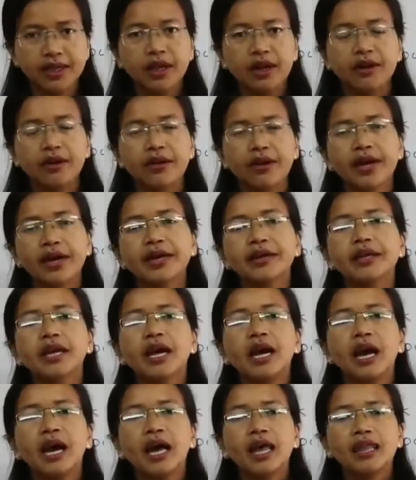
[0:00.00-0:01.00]
Right?
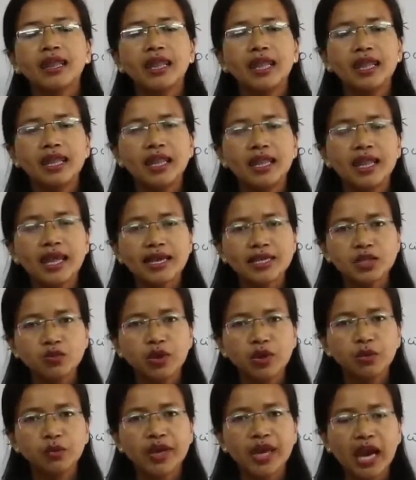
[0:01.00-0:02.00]
Then the next
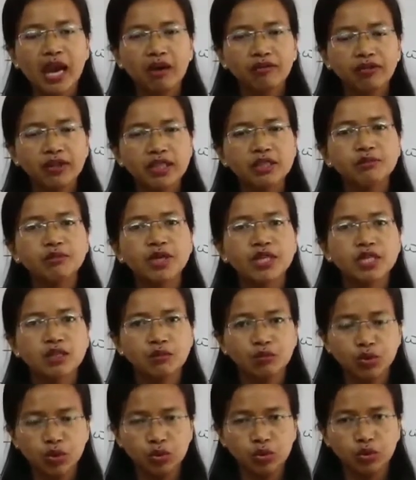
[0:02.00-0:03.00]
one we have
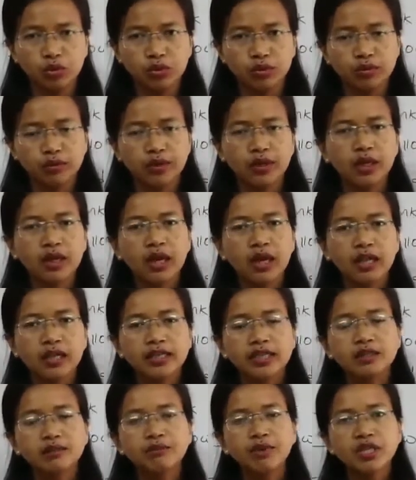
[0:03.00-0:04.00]
litmus blue.
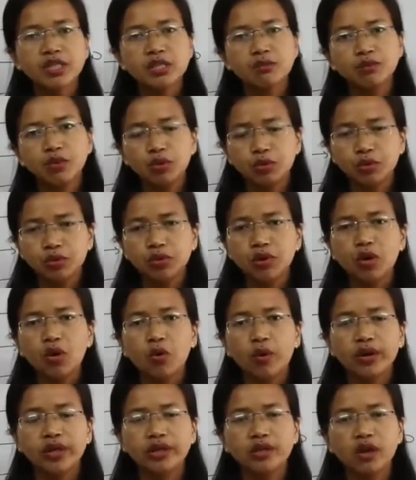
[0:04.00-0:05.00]
Litmus blue,
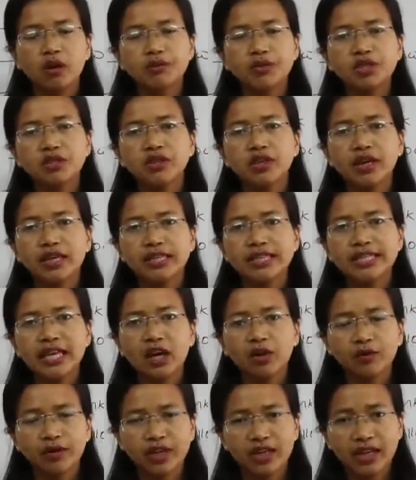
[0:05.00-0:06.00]
when it comes in
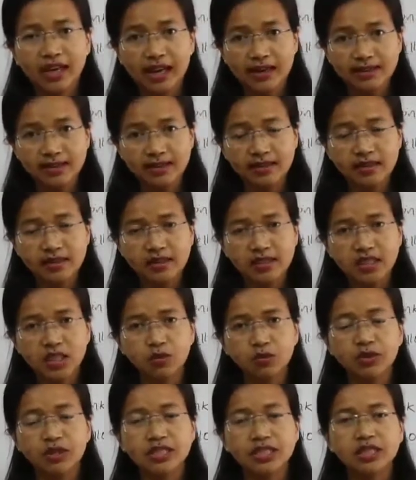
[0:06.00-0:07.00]
contact with an acid, it
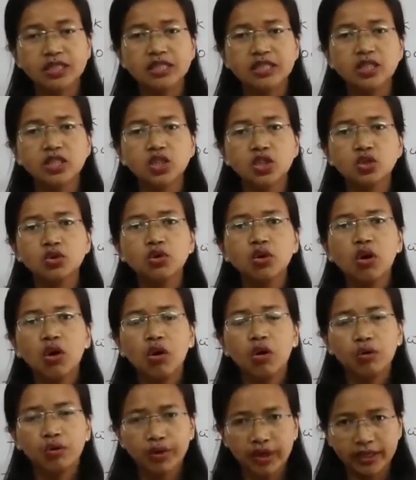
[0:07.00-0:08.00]
will turn into
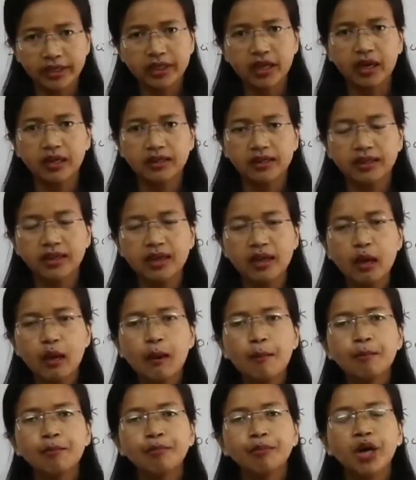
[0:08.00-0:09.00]
red color,
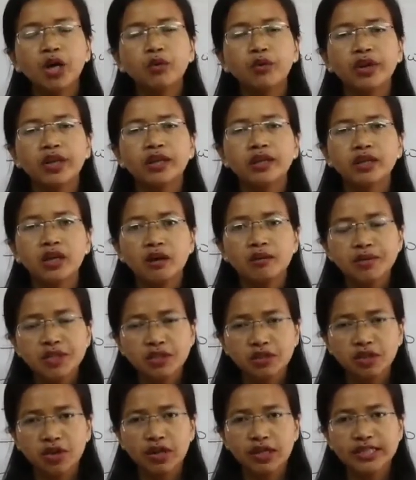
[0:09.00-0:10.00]
but when it comes
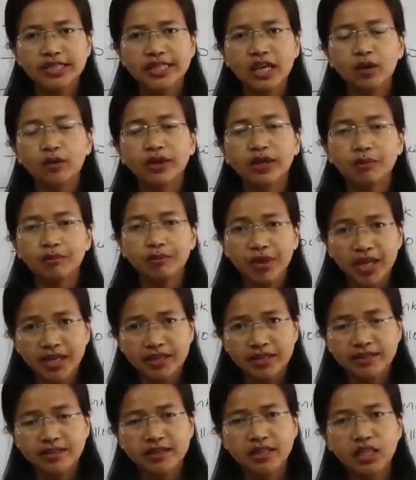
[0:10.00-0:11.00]
in contact with a
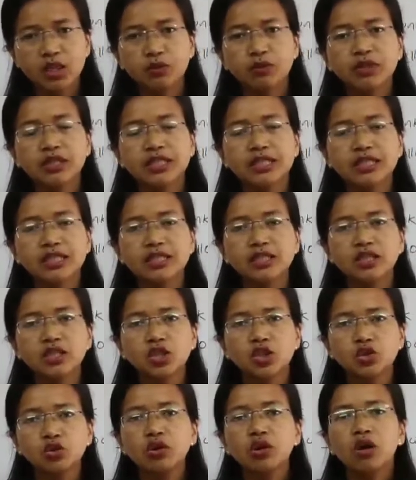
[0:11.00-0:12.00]
base, it will turn
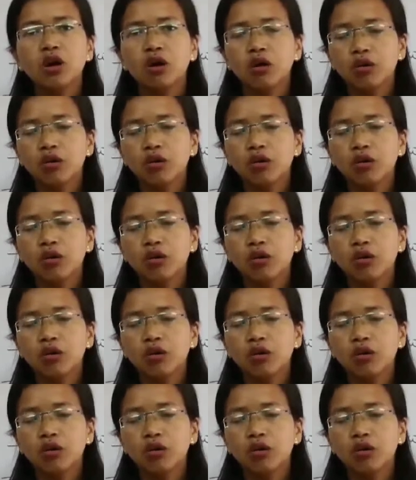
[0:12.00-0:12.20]
into